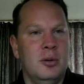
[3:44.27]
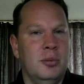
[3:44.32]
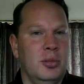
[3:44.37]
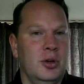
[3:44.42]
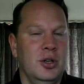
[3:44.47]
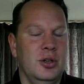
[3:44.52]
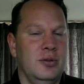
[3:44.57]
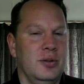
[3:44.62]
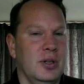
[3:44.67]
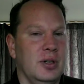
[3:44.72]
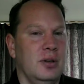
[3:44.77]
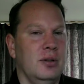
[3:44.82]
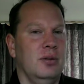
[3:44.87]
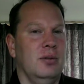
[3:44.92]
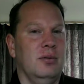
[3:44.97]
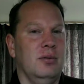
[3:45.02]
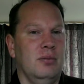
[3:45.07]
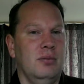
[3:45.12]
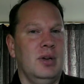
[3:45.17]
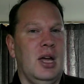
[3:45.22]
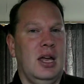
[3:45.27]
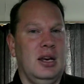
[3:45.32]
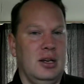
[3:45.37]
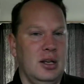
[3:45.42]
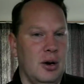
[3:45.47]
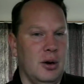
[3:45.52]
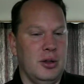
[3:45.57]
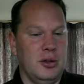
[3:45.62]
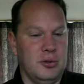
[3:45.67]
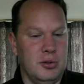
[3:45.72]
proving and
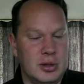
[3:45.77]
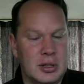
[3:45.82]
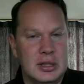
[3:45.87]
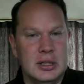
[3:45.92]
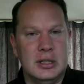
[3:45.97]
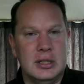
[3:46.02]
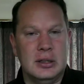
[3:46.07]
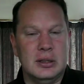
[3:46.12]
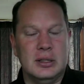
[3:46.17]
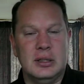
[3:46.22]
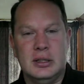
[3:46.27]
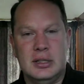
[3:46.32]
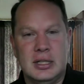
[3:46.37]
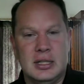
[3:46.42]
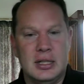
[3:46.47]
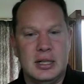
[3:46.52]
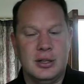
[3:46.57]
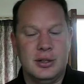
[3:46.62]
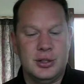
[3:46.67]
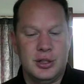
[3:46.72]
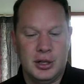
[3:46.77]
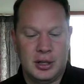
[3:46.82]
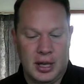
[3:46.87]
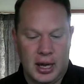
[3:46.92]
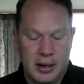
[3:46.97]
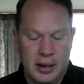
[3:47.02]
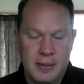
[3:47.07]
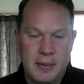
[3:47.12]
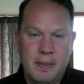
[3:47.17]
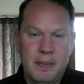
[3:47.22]
going through the little details. Okay.